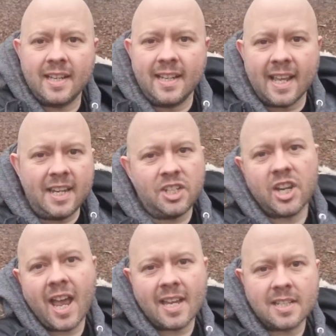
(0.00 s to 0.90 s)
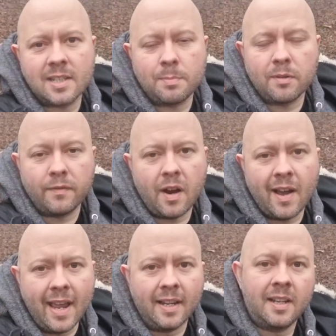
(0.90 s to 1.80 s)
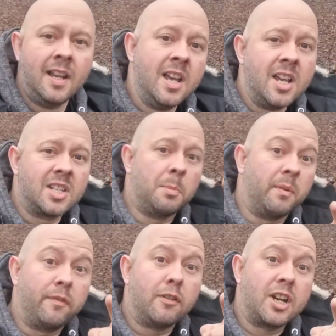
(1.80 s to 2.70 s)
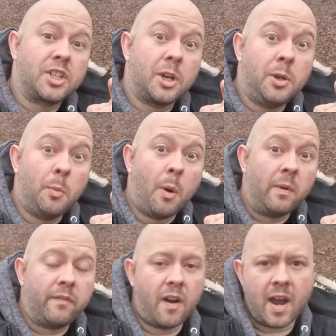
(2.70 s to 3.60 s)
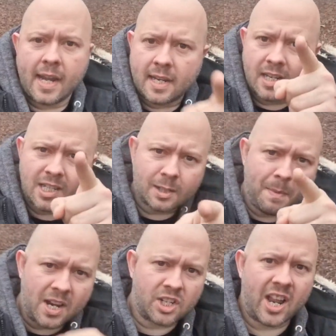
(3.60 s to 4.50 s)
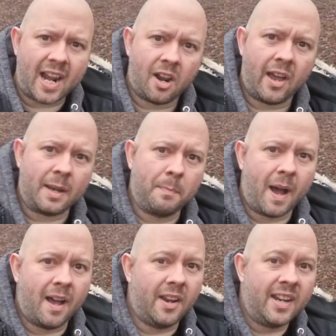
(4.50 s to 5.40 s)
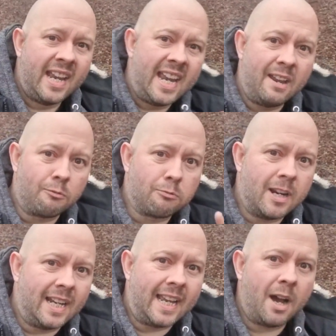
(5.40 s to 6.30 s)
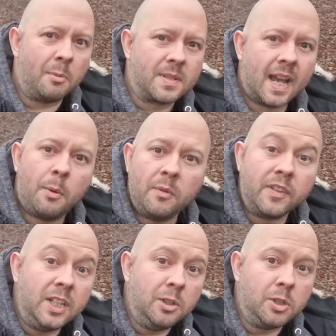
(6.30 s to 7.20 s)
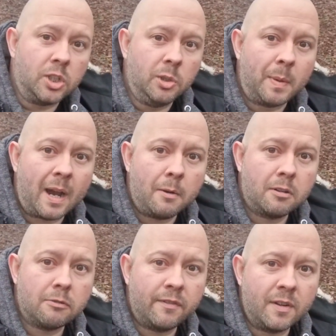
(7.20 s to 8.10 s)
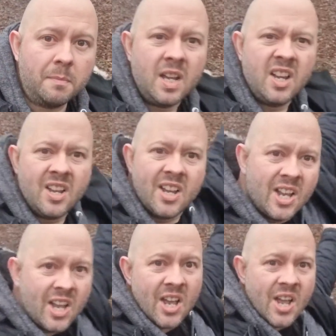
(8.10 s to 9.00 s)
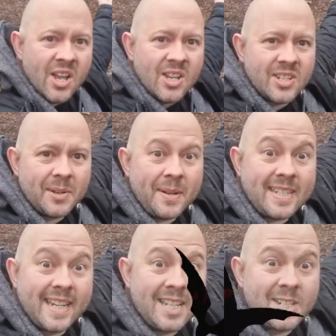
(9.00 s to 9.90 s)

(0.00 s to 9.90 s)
nature has to provide. So before I show you what we find, smash that like button, it really helps out with the YouTube algorithm. So let's get